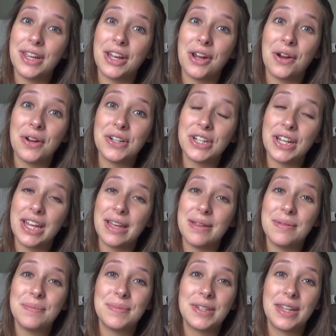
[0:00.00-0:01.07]
encouraging
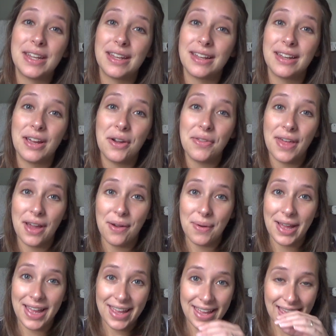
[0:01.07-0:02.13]
him to go that
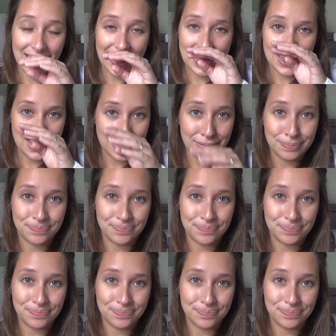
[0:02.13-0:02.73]
way, and